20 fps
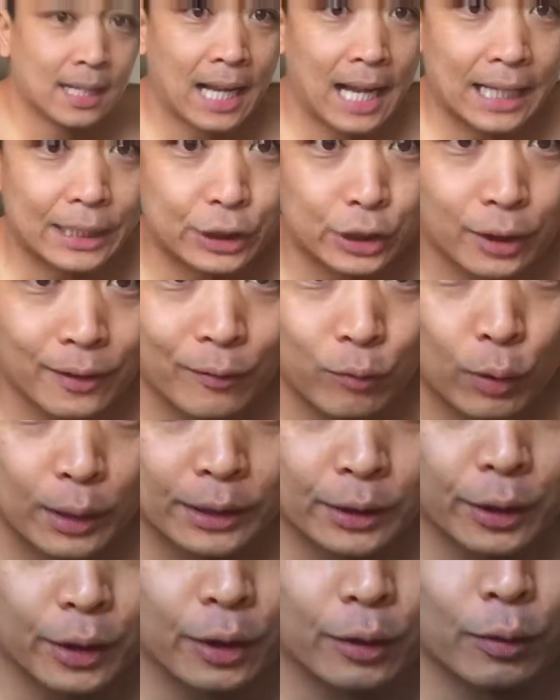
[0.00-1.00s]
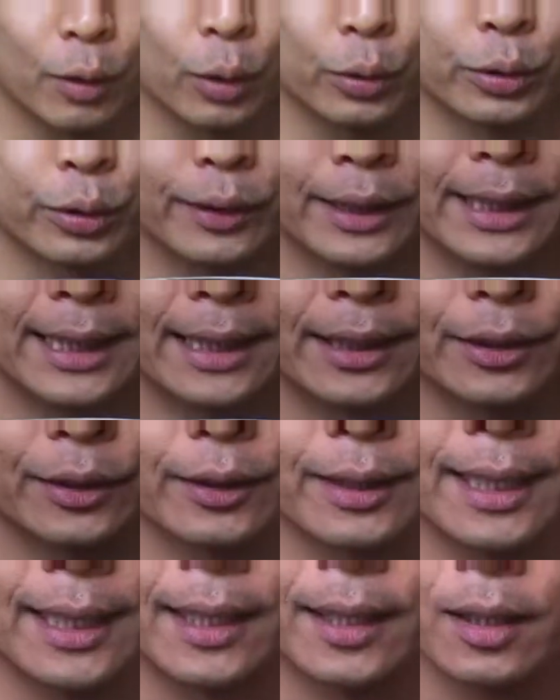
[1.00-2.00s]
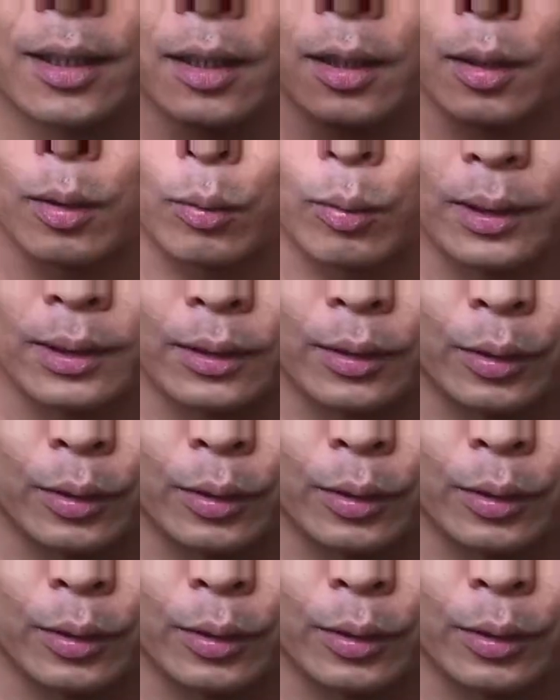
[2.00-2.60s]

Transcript: I should have went to the grocery yesterday. One,